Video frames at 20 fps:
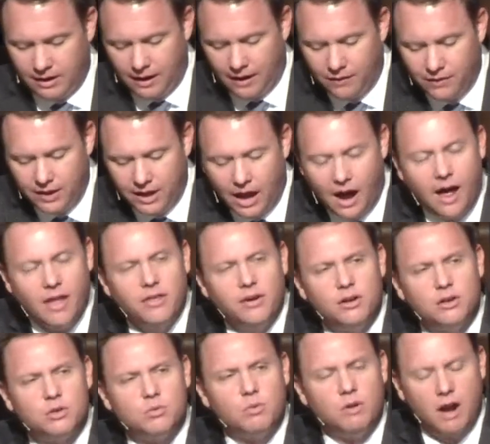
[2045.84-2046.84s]
and the
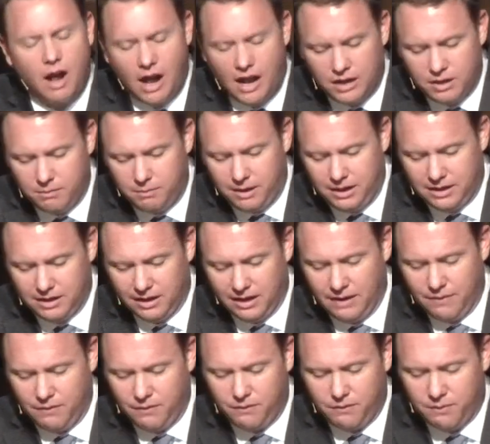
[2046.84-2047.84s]
others went on to be
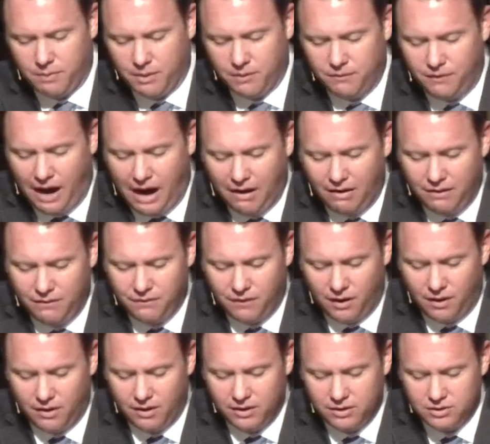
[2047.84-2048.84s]
delivered from the fiery
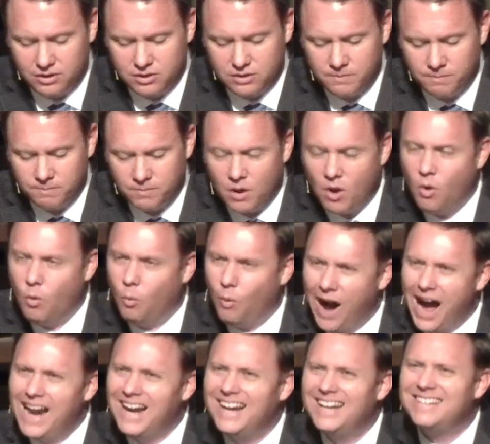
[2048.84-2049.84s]
furnace.
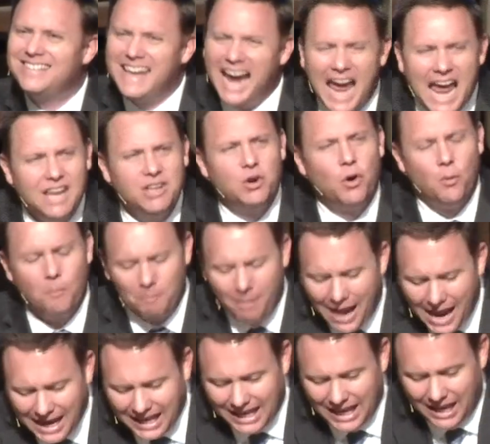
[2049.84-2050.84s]
Why did Daniel
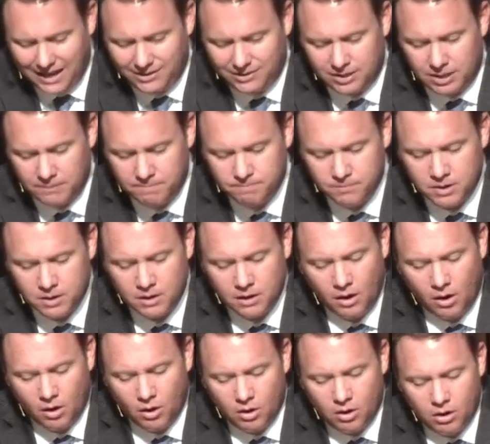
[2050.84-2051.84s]
make it?
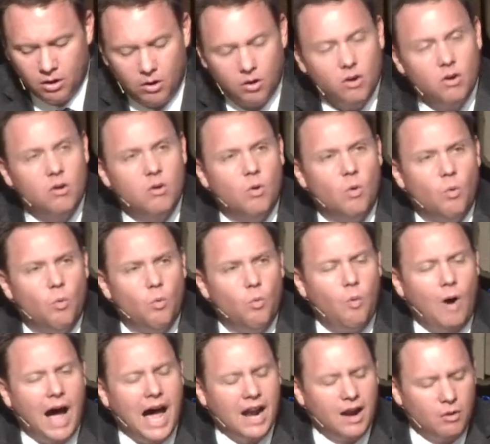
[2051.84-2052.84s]

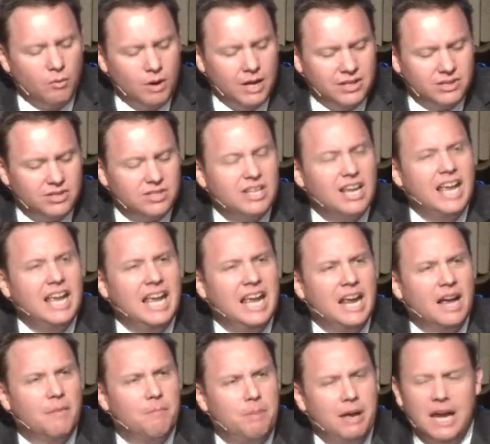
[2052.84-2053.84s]
Why do we see
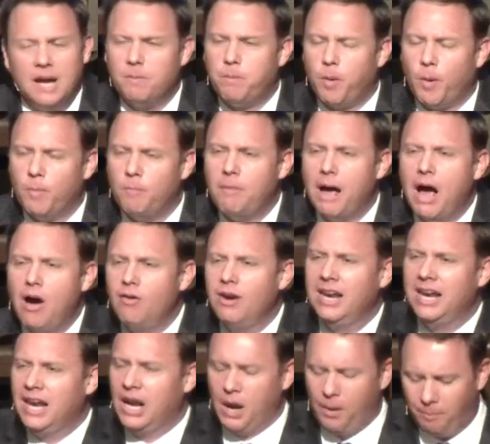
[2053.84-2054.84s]
him being
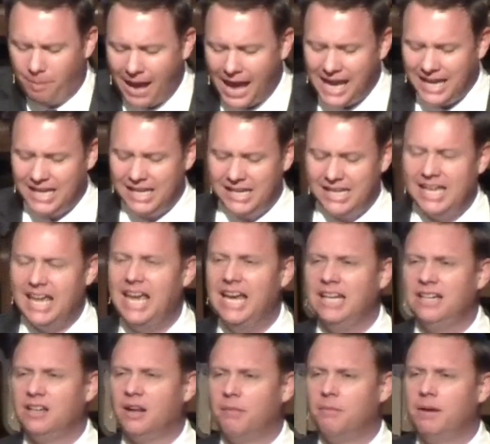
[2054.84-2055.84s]
promoted in the pagan
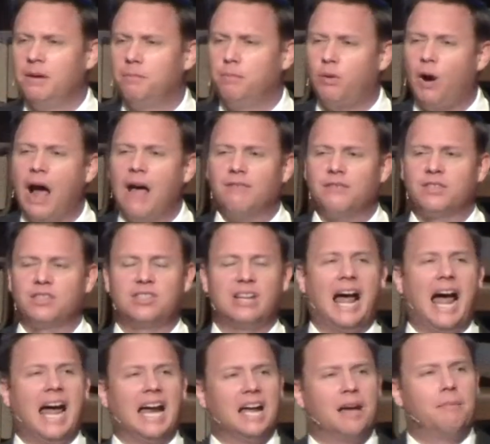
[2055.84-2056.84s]
kingdom and
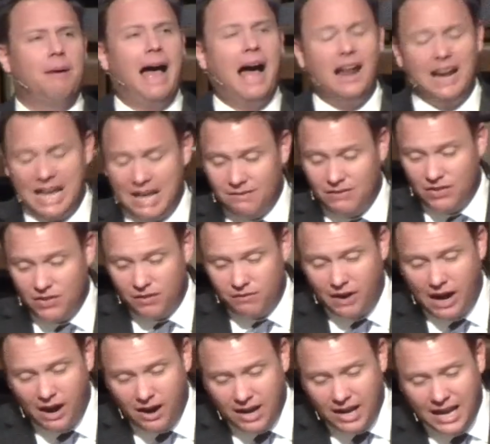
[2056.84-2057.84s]
prophesying about even the
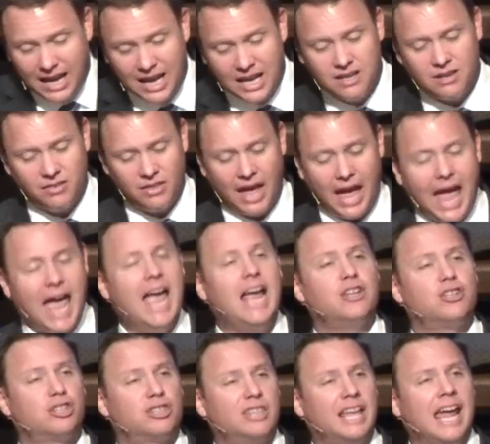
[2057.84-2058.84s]
very end of the
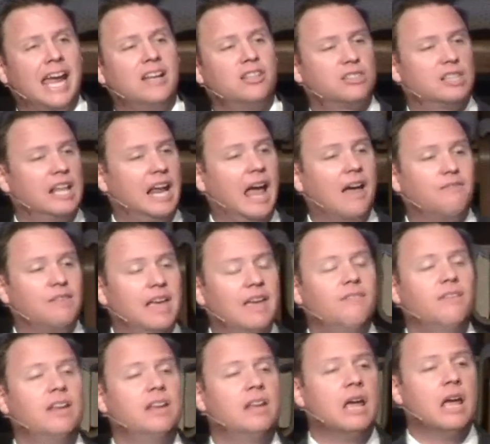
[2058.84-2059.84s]
age, things that have
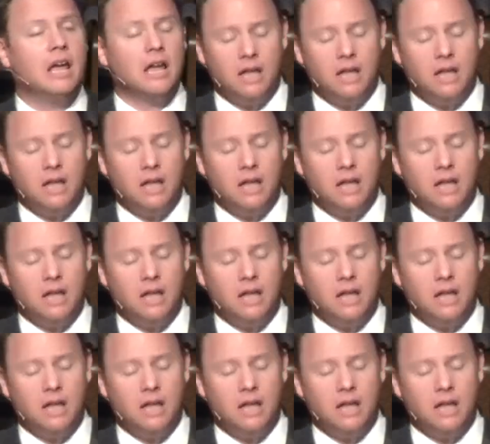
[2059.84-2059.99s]
even